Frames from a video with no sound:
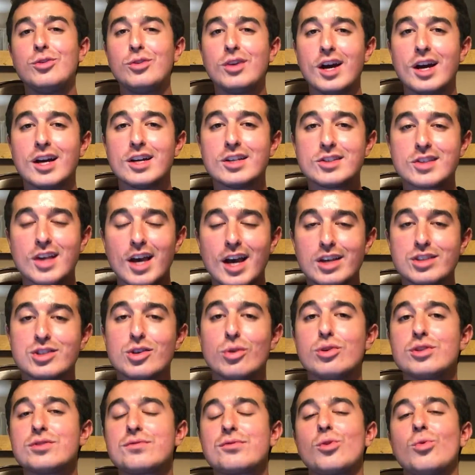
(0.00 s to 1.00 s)
you guys, as
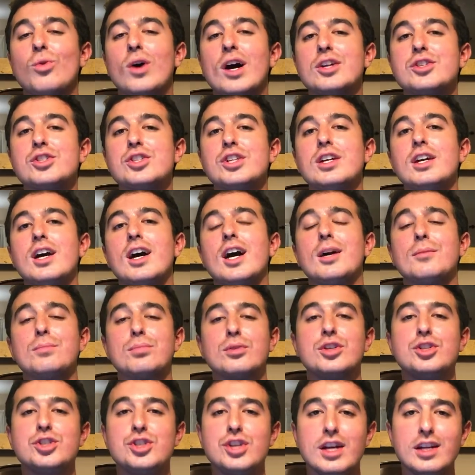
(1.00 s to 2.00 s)
always, for watching. I
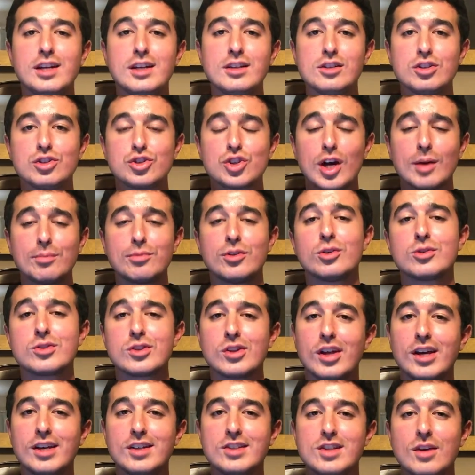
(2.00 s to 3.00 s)
appreciate it. Drop those
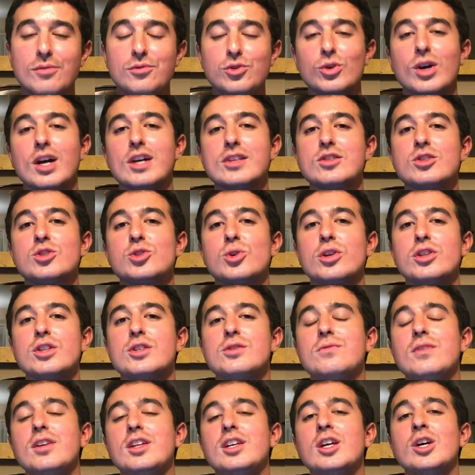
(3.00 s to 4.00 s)
likes if you guys enjoyed
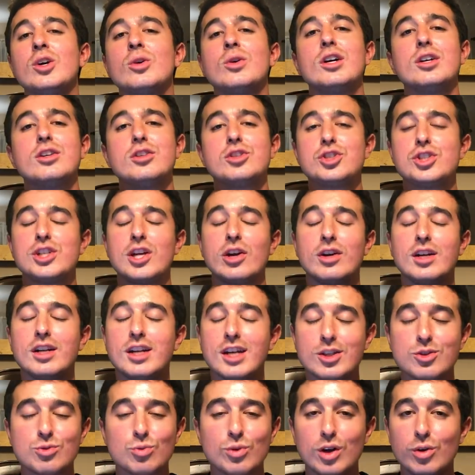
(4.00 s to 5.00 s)
this video. Share it
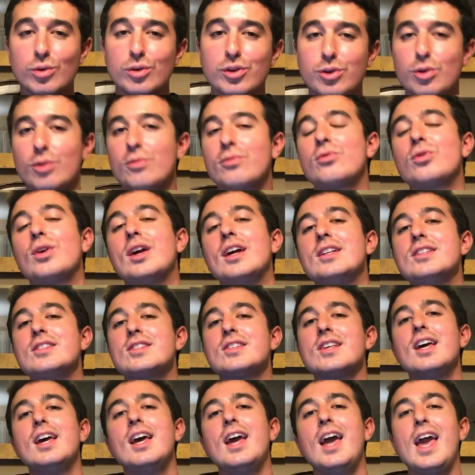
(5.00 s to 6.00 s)
as well with your
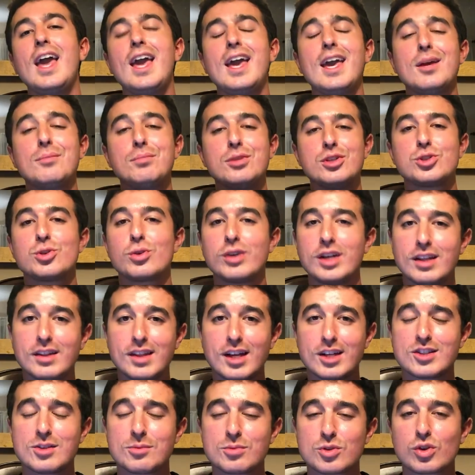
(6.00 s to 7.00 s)
friends. And be sure to hit
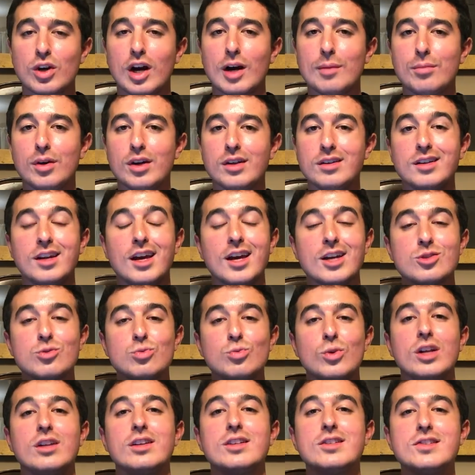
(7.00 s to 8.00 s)
that subscribe button, as
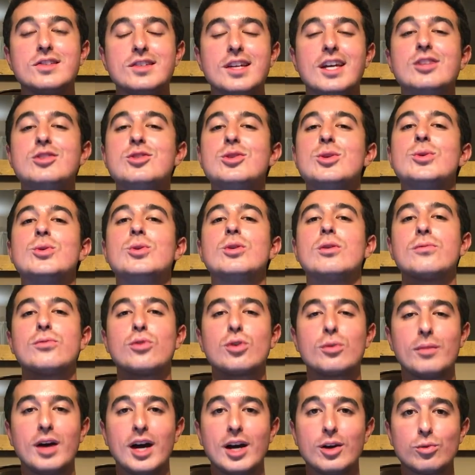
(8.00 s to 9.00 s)
well as stay tuned
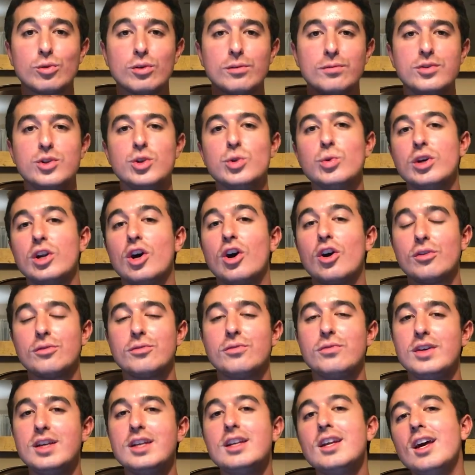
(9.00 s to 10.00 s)
for my review and on
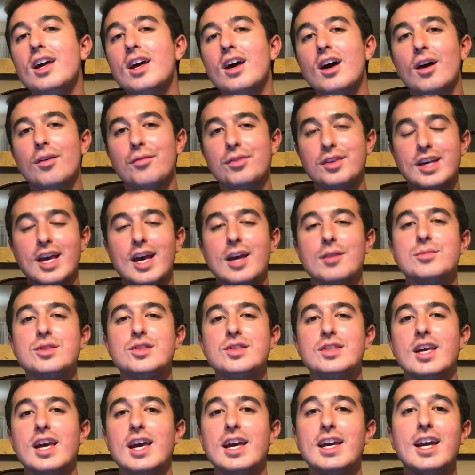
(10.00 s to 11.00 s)
feet of the
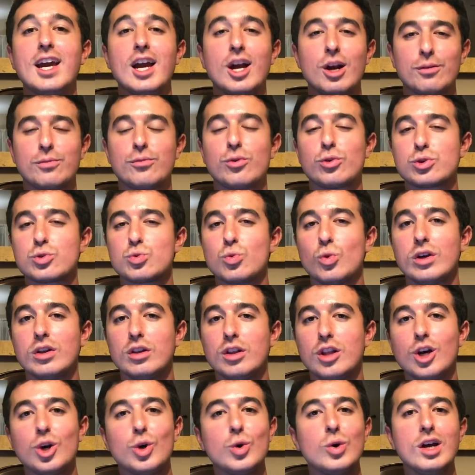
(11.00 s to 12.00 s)
MCA Air Force
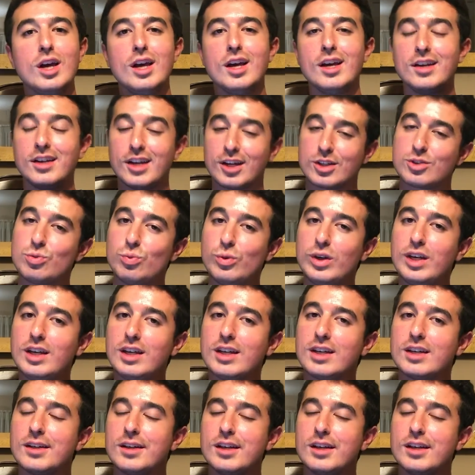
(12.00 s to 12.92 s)
1 low next week.